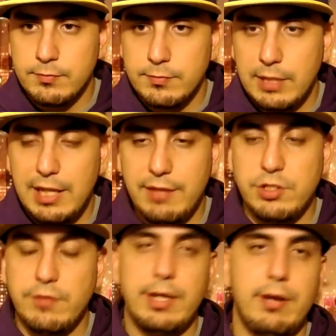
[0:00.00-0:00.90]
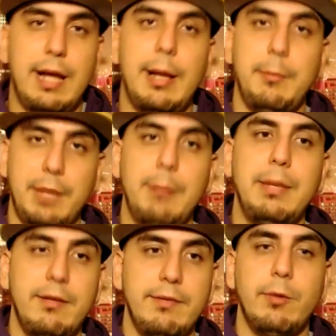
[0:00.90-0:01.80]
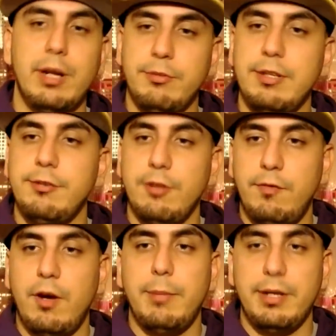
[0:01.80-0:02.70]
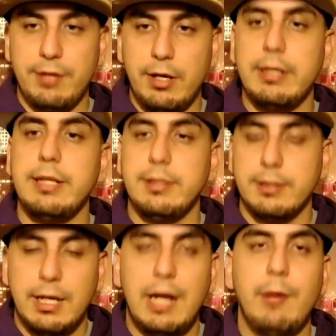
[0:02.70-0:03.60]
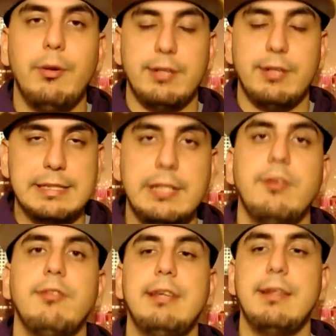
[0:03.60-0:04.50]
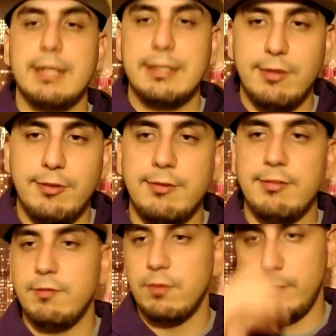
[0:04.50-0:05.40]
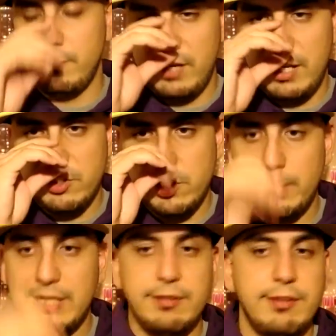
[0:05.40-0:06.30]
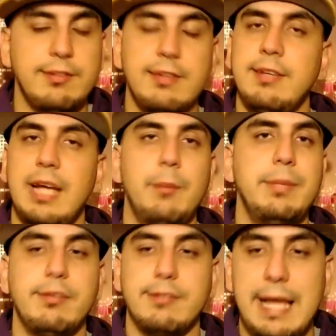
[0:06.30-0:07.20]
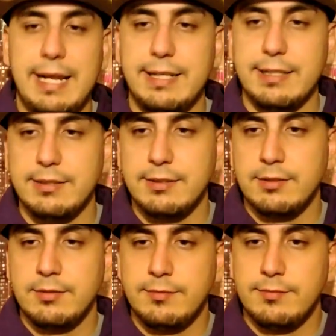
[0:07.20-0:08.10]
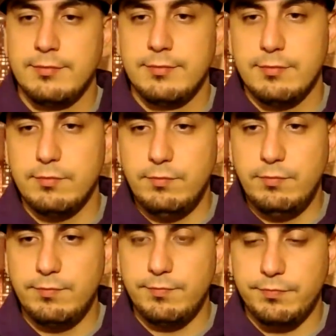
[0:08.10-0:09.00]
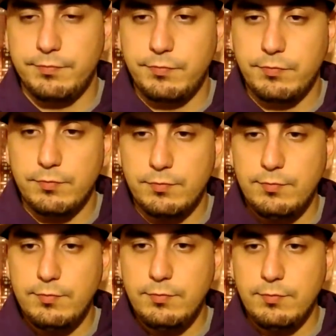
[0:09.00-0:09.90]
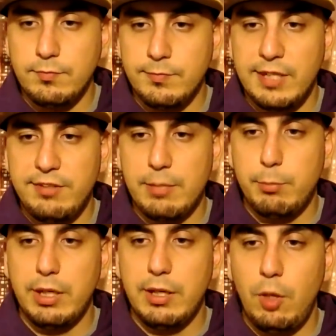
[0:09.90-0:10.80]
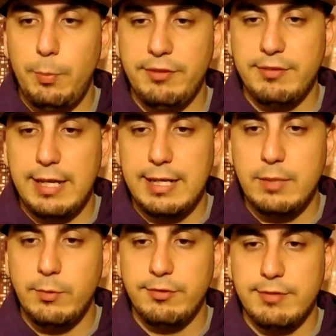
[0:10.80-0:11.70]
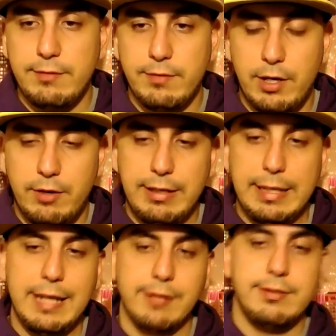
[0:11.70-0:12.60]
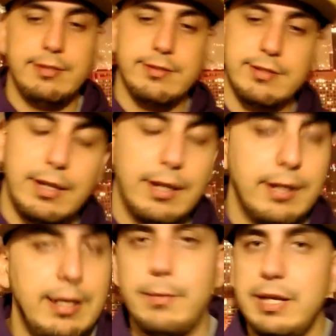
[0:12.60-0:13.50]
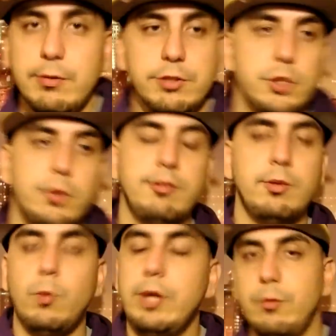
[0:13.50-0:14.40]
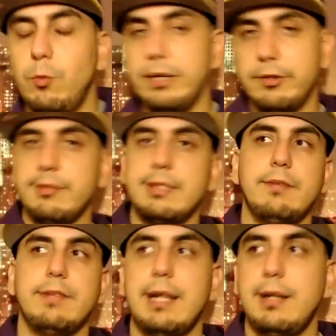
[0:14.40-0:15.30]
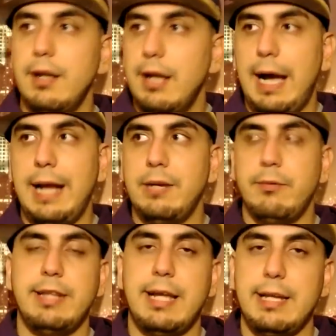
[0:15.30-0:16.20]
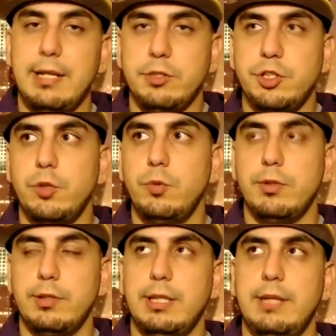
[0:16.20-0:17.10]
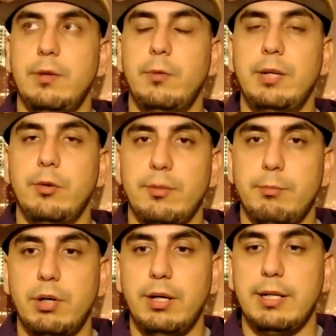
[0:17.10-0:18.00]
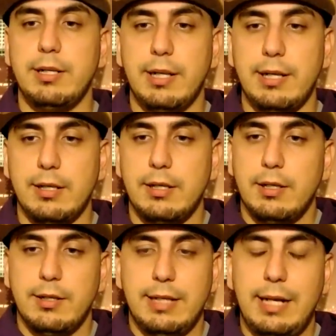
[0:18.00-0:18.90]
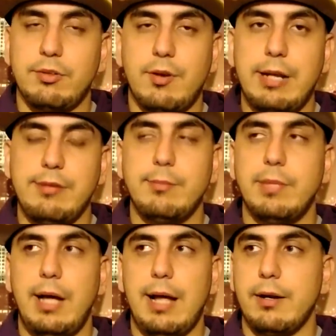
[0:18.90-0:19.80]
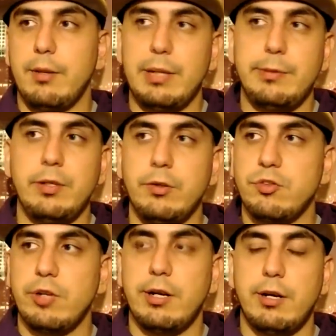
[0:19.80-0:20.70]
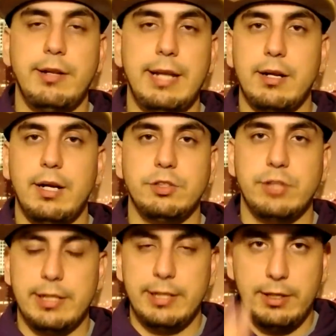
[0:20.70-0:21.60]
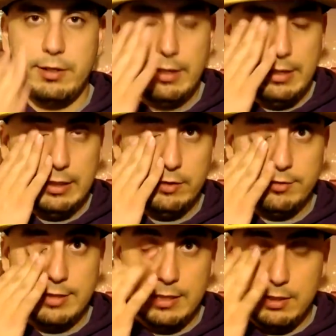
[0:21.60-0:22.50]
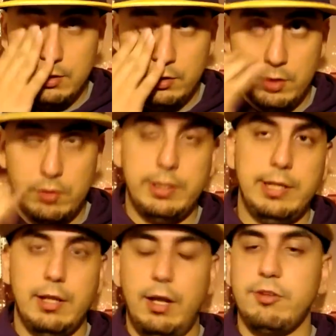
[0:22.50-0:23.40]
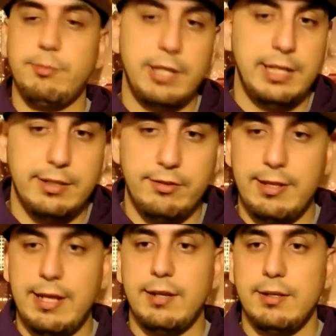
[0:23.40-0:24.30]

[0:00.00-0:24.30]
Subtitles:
Love JaVale. I'm loving what I'm seeing so far, but it's early. I want to continue to see the consistency from him. If he can show me consistency, I'll be ecstatic. He said Brook Lopez thought he was Steph Curry last season. Yeah, man, he was shooting some weird stuff that I never thought he would shoot even when he was in Brooklyn. Like, that was crazy. But I don't know. Maybe he was trying to earn that contract year. Instead, he lost money because of that.